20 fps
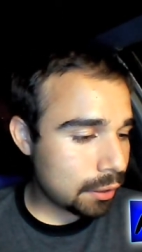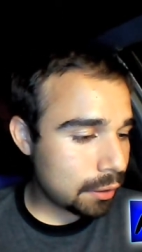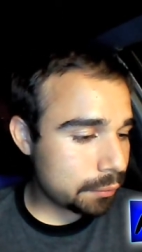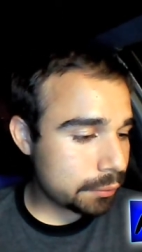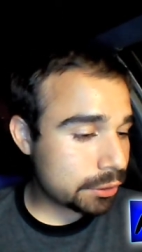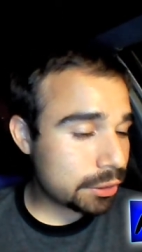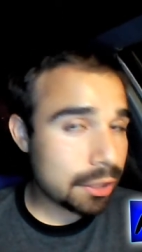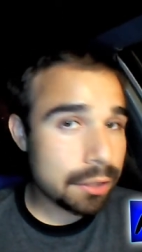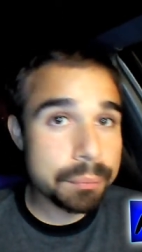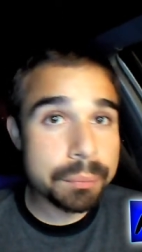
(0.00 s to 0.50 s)

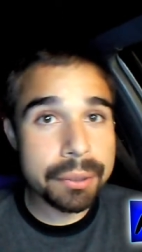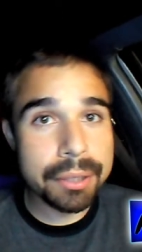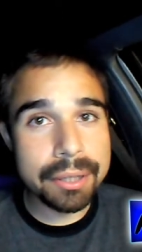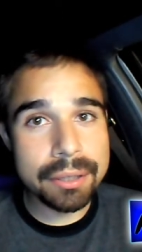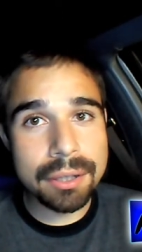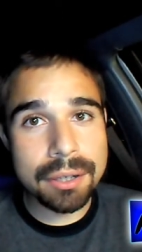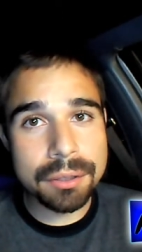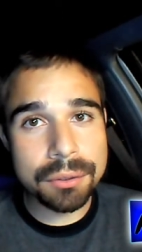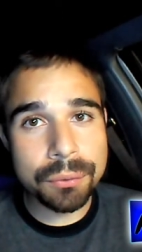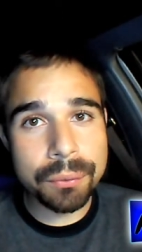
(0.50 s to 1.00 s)
I'm sure I'm
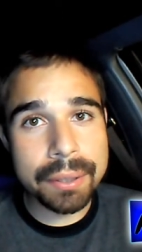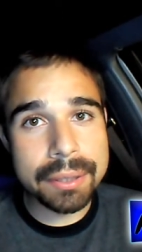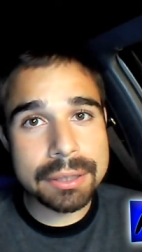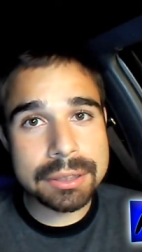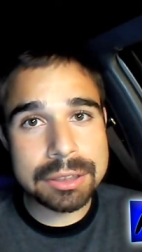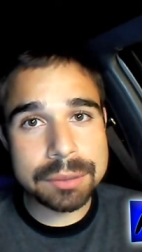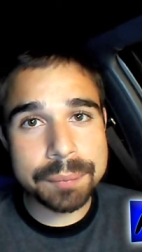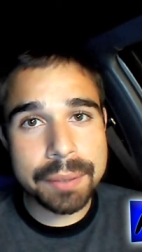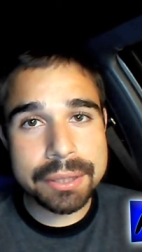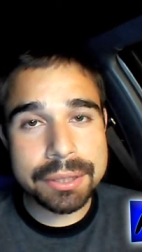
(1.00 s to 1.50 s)
putting on quite
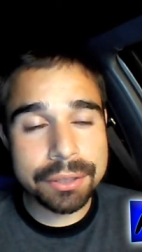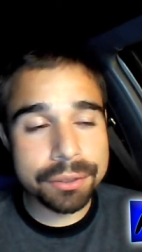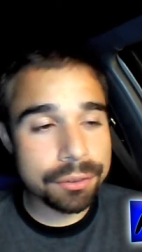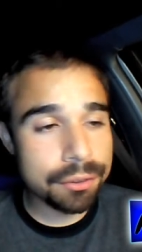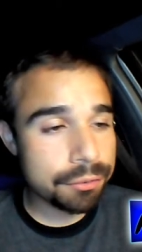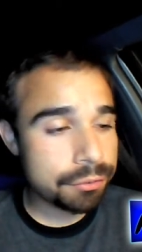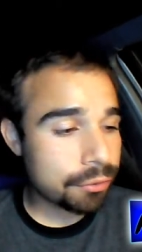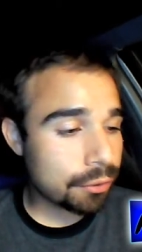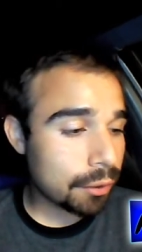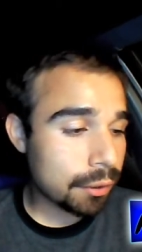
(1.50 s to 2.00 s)
a
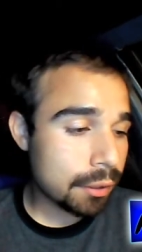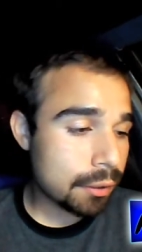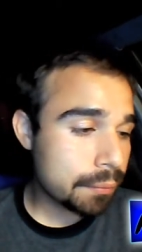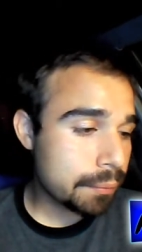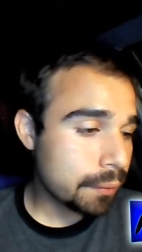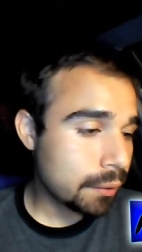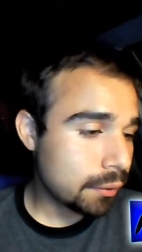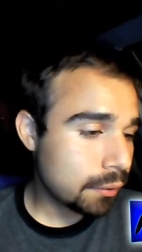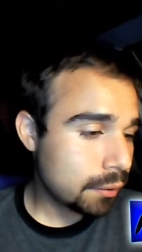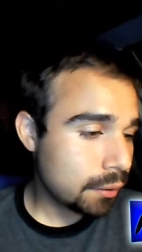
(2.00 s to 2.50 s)
spectacle for
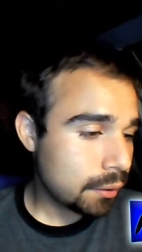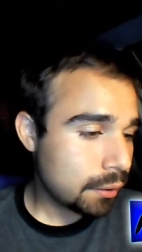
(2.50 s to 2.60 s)
them.